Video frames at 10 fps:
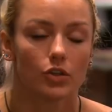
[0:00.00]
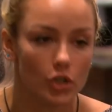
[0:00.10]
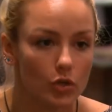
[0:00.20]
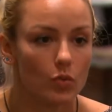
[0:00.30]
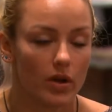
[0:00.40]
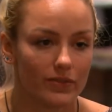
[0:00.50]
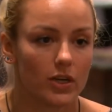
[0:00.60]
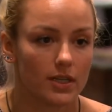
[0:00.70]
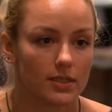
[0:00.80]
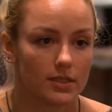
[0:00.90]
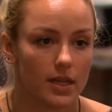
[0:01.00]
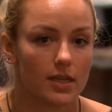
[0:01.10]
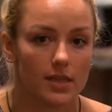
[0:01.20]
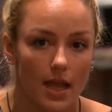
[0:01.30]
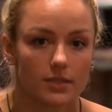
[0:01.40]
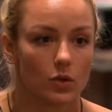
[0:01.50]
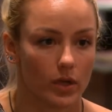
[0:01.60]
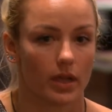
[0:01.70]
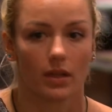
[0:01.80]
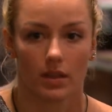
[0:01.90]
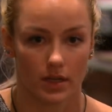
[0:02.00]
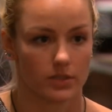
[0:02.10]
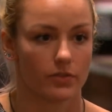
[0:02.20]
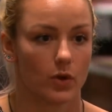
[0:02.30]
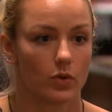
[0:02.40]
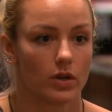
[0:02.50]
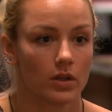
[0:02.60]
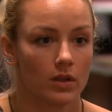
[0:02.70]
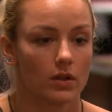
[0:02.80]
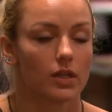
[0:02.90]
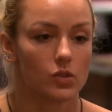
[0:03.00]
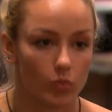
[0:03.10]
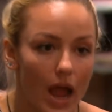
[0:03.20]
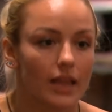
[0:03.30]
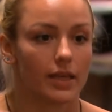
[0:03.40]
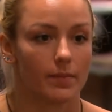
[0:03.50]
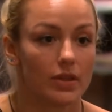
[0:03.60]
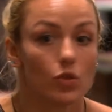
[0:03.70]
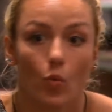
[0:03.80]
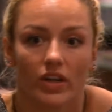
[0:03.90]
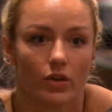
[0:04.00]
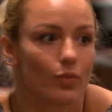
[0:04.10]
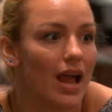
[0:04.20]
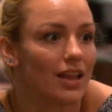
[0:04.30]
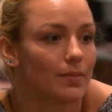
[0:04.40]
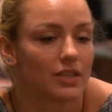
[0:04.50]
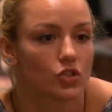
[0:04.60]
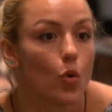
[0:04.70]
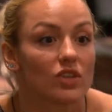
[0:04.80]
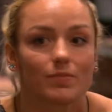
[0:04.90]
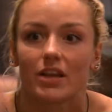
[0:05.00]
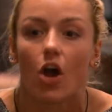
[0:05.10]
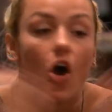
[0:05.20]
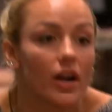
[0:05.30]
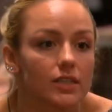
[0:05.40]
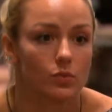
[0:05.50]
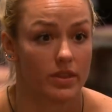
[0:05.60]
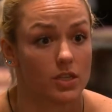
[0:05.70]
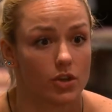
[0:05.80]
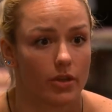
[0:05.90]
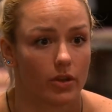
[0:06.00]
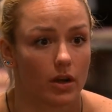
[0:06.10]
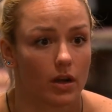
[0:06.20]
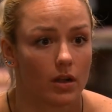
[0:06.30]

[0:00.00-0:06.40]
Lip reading: do you want Veronica to stay? Yes. Okay, there's a vote. Let's rally. But no one can rally because no one's being honest with each other.